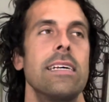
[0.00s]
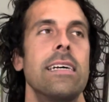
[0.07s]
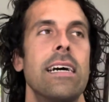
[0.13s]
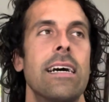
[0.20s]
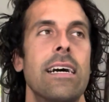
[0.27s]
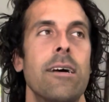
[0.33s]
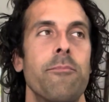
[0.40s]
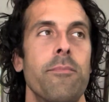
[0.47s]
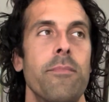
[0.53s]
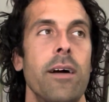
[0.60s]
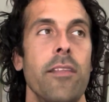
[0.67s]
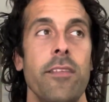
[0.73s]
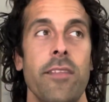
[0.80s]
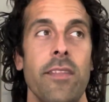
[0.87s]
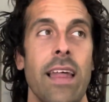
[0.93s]
Um,
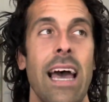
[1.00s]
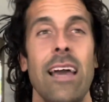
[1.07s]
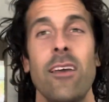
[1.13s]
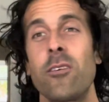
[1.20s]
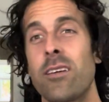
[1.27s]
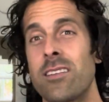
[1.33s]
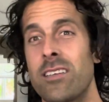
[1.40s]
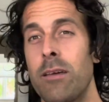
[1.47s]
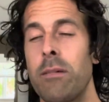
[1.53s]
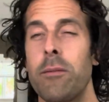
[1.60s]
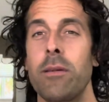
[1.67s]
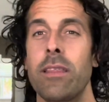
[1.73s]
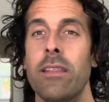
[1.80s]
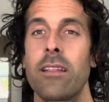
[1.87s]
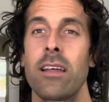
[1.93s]
other than that, you can say
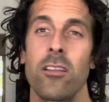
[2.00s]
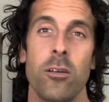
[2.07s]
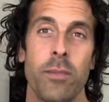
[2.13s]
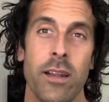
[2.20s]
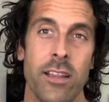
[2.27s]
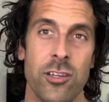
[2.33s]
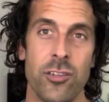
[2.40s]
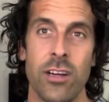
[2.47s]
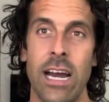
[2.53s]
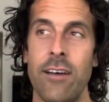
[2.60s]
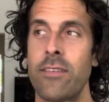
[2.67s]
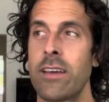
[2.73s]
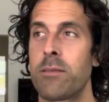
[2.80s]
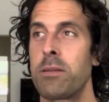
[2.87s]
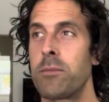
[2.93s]
maybe a little bit of the
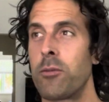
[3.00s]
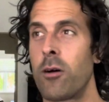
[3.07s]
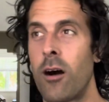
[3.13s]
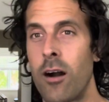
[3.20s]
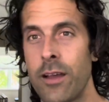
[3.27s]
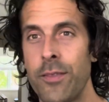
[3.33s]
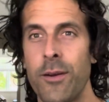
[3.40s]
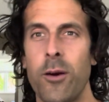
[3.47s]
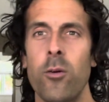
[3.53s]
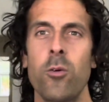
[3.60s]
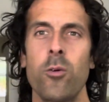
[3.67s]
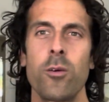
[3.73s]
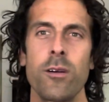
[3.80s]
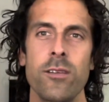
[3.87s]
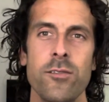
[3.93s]
traffic, people honking their
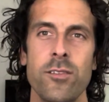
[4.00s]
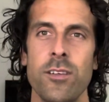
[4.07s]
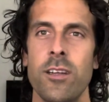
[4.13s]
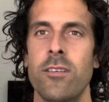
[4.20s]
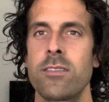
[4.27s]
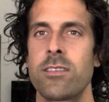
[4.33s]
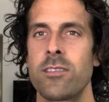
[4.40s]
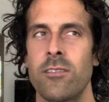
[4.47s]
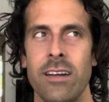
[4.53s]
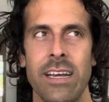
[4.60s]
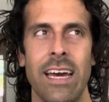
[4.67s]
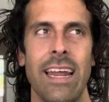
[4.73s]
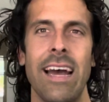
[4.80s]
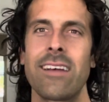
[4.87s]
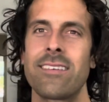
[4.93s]
horns. You know, it still
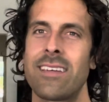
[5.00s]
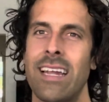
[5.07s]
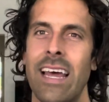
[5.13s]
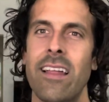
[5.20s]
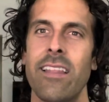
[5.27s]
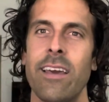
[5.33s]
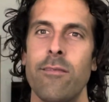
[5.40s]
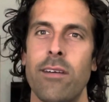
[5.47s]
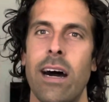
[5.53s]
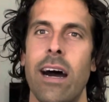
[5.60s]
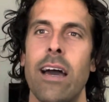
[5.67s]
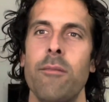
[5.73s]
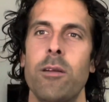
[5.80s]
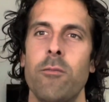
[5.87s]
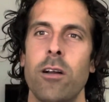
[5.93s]
kind of has that LA
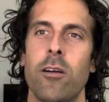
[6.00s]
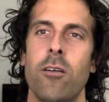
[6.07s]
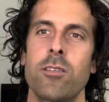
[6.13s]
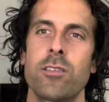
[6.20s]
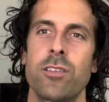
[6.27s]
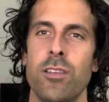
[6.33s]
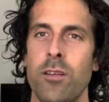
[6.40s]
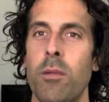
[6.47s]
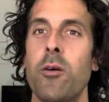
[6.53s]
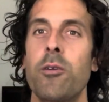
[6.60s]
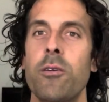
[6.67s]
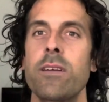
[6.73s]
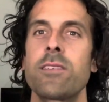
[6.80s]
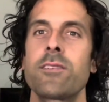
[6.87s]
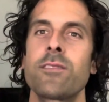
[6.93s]
vibe in regards to the
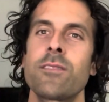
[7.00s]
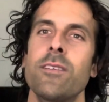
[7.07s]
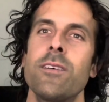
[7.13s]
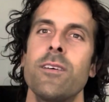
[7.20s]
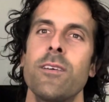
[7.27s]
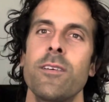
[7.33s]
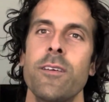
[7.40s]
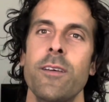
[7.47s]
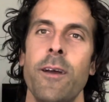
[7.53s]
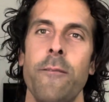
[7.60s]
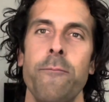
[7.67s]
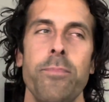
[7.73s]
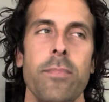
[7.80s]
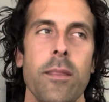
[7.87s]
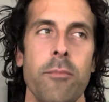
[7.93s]
motorists. You know,
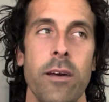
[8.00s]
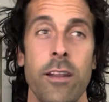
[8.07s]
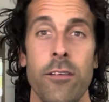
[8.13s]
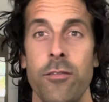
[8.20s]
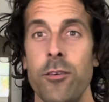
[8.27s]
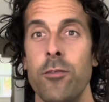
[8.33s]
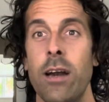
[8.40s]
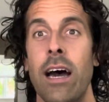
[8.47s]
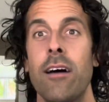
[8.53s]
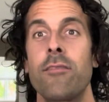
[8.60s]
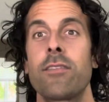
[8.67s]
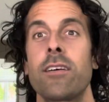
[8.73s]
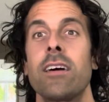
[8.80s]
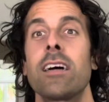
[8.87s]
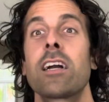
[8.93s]
but if you
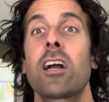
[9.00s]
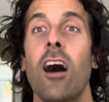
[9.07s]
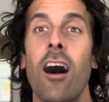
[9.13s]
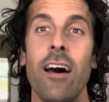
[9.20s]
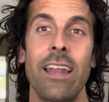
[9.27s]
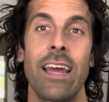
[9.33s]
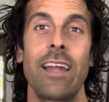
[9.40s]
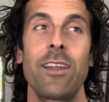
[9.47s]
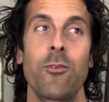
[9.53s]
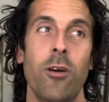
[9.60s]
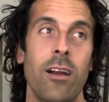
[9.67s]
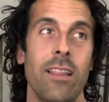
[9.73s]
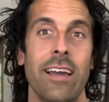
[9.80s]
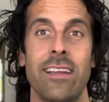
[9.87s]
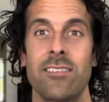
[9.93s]
have gone
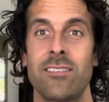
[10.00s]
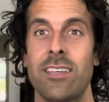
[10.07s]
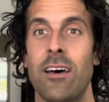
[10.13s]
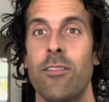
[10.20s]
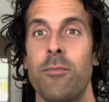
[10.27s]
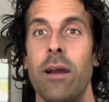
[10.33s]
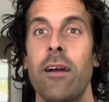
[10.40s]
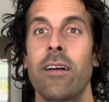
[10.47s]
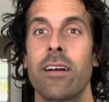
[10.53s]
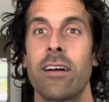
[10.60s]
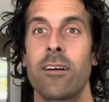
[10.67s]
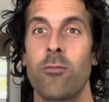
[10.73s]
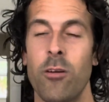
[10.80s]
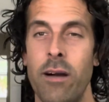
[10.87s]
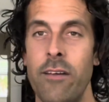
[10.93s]
anywhere, like in South
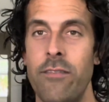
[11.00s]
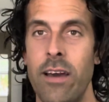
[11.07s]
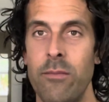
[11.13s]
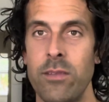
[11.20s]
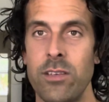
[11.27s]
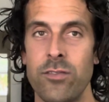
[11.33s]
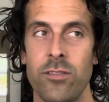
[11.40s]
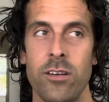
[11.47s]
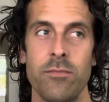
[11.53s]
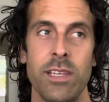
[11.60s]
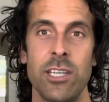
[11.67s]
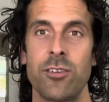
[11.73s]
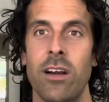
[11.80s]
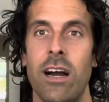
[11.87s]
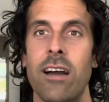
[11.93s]
America, where my family's from,
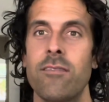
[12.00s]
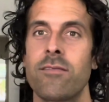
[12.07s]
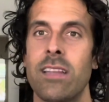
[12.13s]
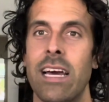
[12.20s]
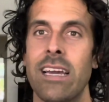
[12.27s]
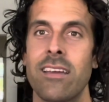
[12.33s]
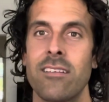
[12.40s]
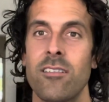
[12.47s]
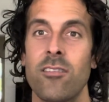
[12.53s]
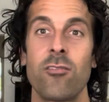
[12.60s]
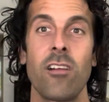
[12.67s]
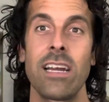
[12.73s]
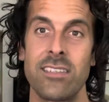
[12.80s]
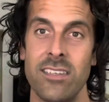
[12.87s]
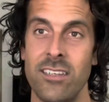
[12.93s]
they drive like
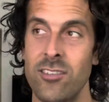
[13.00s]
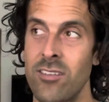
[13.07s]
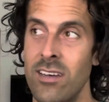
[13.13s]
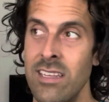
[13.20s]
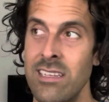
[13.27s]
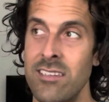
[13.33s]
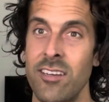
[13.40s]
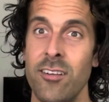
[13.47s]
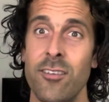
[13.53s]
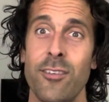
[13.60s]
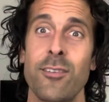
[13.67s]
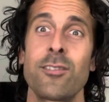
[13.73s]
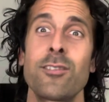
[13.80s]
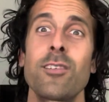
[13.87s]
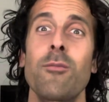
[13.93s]
crazy. So at least here,
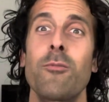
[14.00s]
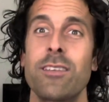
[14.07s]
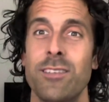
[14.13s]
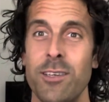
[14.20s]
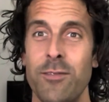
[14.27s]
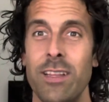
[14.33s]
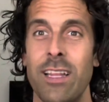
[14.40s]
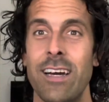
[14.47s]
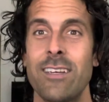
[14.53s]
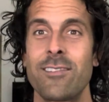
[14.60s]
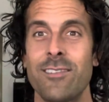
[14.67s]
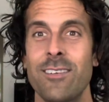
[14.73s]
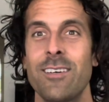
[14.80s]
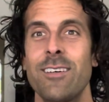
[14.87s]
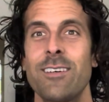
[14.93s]
they're somewhat civilized
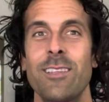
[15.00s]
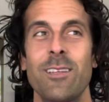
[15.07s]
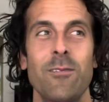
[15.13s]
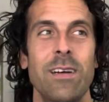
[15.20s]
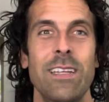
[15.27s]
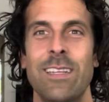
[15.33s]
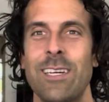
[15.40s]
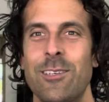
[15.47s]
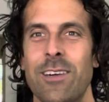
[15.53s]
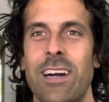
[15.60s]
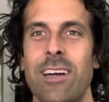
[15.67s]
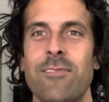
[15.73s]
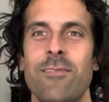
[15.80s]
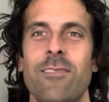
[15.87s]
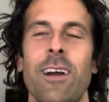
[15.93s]
the way that they
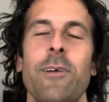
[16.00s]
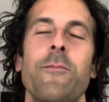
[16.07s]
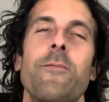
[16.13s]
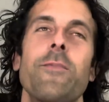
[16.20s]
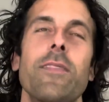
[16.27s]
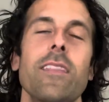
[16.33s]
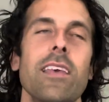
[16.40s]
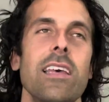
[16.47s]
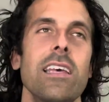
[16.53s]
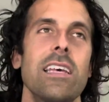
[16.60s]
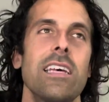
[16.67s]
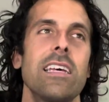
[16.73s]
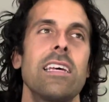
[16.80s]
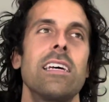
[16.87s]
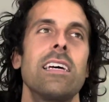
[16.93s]
drive, right?
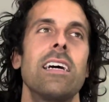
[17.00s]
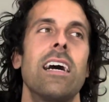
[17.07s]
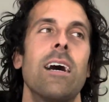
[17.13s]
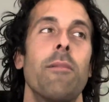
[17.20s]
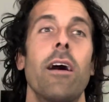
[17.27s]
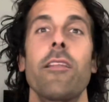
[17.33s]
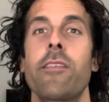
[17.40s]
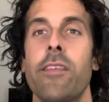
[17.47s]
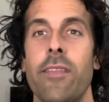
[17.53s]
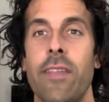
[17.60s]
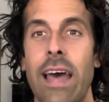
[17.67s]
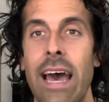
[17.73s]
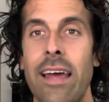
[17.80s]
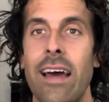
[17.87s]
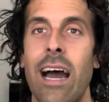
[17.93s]
Um, other than
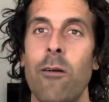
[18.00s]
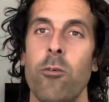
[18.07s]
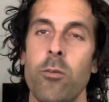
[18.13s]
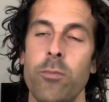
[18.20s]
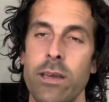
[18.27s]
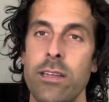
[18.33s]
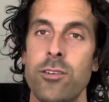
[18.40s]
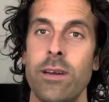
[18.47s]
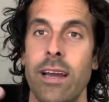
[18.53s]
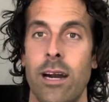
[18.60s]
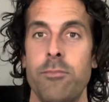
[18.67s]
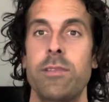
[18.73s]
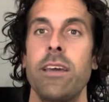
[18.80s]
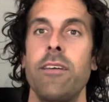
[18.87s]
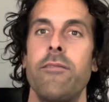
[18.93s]
that, I will be doing
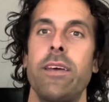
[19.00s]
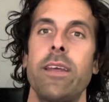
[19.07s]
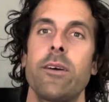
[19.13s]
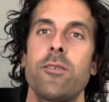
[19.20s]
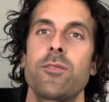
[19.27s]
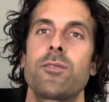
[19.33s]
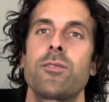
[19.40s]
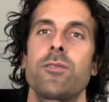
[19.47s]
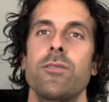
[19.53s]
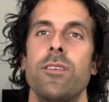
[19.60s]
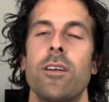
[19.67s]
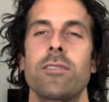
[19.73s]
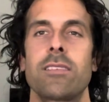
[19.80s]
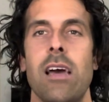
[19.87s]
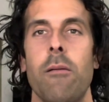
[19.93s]
update videos, you
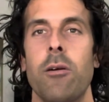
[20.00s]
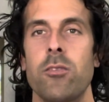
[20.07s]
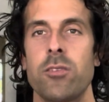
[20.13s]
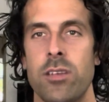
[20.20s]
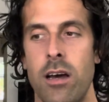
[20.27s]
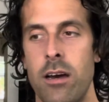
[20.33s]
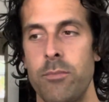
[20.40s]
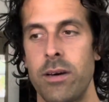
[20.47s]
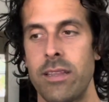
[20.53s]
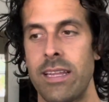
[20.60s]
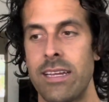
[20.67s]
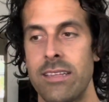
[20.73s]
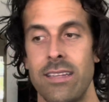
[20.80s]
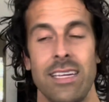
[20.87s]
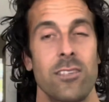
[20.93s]
know, as time goes on. But
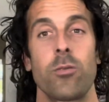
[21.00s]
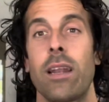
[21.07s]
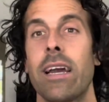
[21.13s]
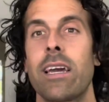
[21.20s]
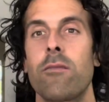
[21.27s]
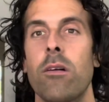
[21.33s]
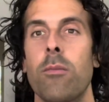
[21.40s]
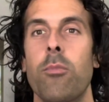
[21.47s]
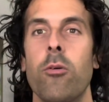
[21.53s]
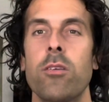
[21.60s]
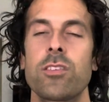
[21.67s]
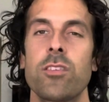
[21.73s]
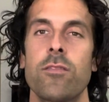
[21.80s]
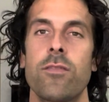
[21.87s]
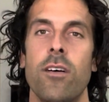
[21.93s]
that, that's what I can report
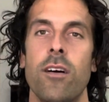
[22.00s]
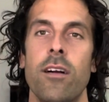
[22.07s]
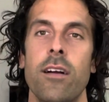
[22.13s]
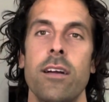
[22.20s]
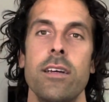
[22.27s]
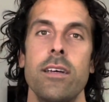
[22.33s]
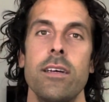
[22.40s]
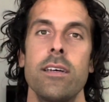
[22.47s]
so far.